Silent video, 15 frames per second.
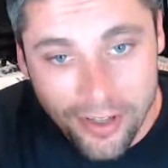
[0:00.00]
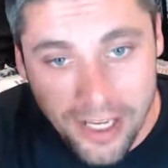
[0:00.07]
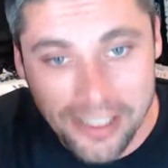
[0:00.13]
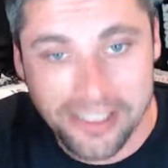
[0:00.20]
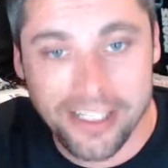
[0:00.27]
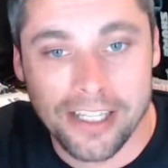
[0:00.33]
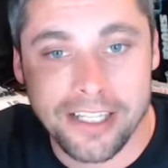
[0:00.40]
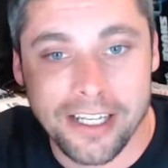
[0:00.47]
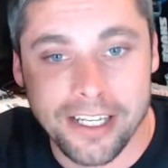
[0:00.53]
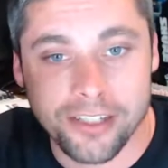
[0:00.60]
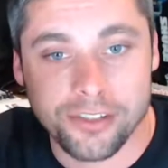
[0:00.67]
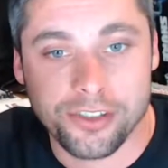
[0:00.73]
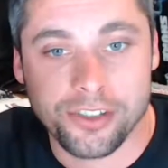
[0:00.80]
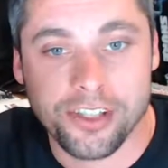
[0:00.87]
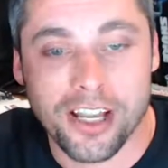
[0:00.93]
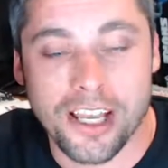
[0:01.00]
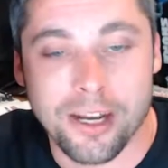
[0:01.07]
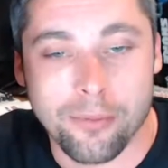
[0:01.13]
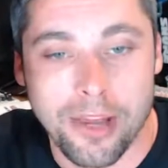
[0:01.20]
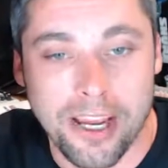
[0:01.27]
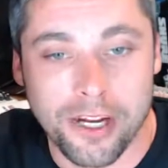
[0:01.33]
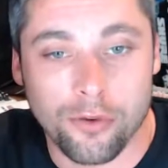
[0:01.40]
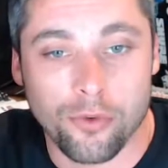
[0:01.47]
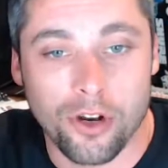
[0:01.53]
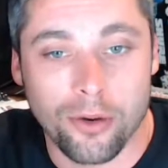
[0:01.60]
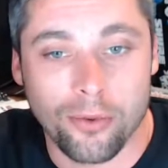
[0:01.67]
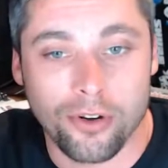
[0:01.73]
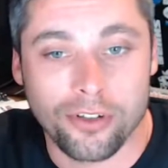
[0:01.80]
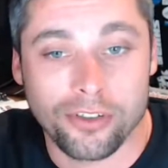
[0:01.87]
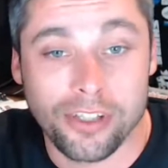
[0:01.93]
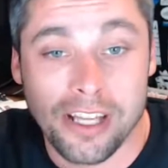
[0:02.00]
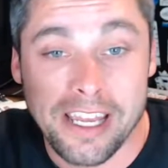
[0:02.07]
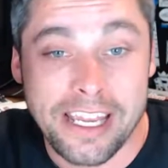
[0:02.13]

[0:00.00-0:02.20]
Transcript: 18-inch and a pack of rubbers.